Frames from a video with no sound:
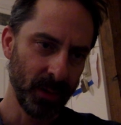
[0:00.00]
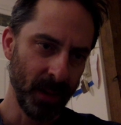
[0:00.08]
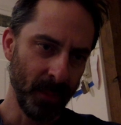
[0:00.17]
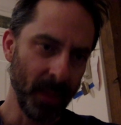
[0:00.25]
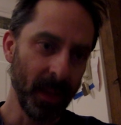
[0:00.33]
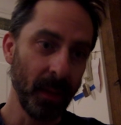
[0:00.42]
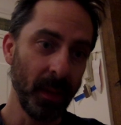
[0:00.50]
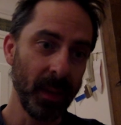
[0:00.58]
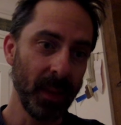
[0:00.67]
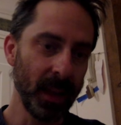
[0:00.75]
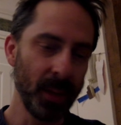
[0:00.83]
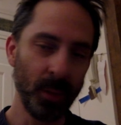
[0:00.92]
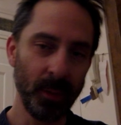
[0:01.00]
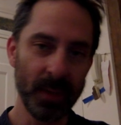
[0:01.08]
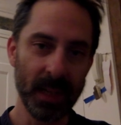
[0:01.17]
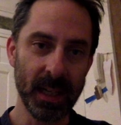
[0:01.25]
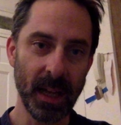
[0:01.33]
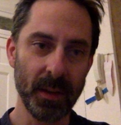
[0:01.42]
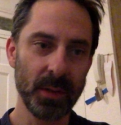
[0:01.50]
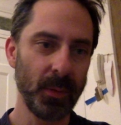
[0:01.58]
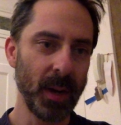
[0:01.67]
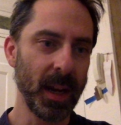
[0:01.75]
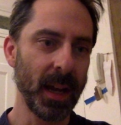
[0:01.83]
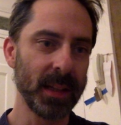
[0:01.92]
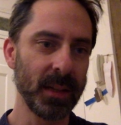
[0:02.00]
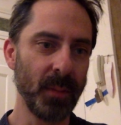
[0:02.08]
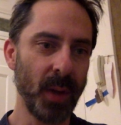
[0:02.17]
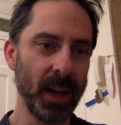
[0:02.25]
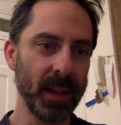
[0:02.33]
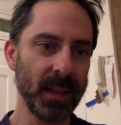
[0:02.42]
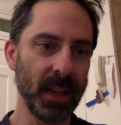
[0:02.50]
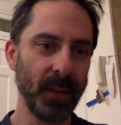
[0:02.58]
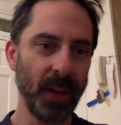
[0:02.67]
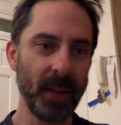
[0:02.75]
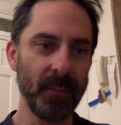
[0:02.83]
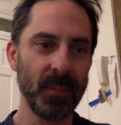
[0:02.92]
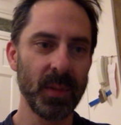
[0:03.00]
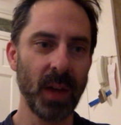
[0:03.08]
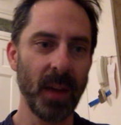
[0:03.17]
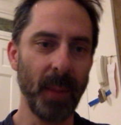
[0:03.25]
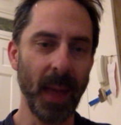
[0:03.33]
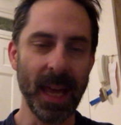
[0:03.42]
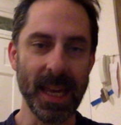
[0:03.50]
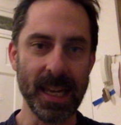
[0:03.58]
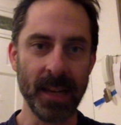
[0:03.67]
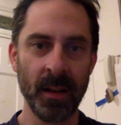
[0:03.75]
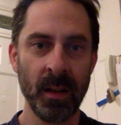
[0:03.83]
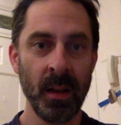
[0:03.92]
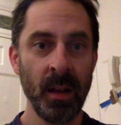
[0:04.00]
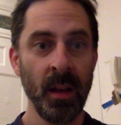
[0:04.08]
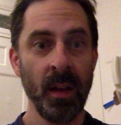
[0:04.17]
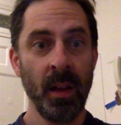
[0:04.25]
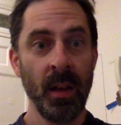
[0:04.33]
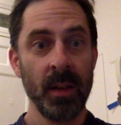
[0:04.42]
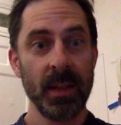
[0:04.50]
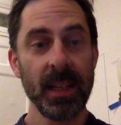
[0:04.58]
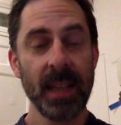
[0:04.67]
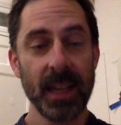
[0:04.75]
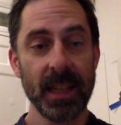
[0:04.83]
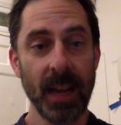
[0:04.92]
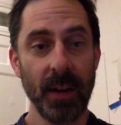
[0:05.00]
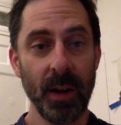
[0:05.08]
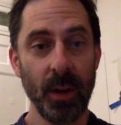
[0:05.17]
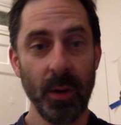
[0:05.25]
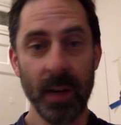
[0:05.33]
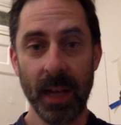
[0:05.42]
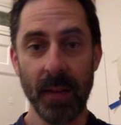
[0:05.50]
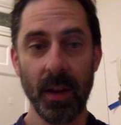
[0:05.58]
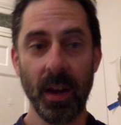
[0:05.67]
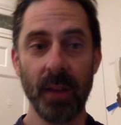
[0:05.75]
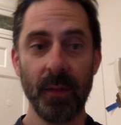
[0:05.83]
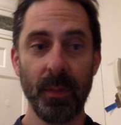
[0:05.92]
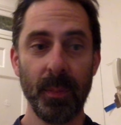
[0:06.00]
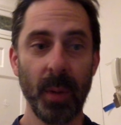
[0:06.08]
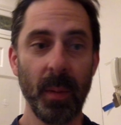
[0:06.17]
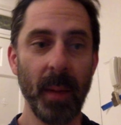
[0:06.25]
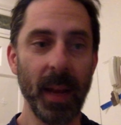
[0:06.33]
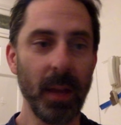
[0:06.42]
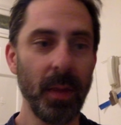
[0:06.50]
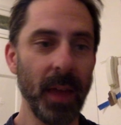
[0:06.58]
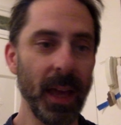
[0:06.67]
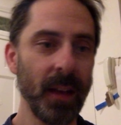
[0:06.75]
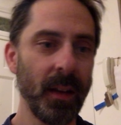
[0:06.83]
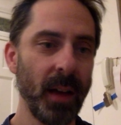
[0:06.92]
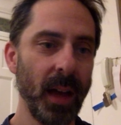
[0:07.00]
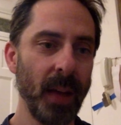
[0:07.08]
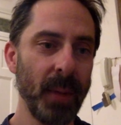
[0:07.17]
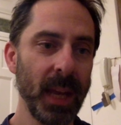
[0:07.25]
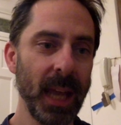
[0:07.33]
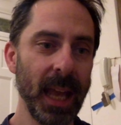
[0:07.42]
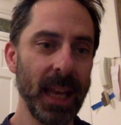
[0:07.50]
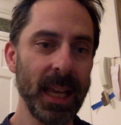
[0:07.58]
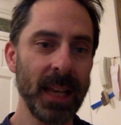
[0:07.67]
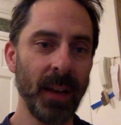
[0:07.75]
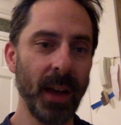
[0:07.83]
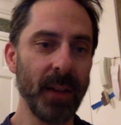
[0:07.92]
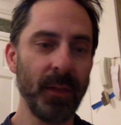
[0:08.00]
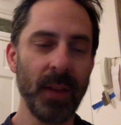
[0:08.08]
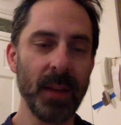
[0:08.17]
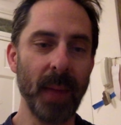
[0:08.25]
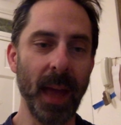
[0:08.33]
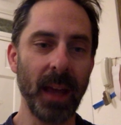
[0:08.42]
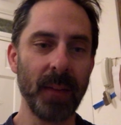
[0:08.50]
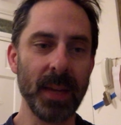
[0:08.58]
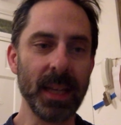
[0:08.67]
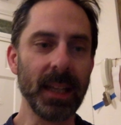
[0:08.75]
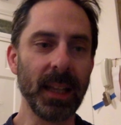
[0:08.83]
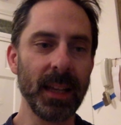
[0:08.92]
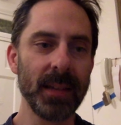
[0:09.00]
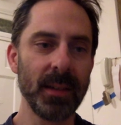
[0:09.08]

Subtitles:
And the other thing that you would have seen in other screencasts of mine is that if I type a syntax error or any other kind of problematic thing, I'm going to get inline feedback immediately.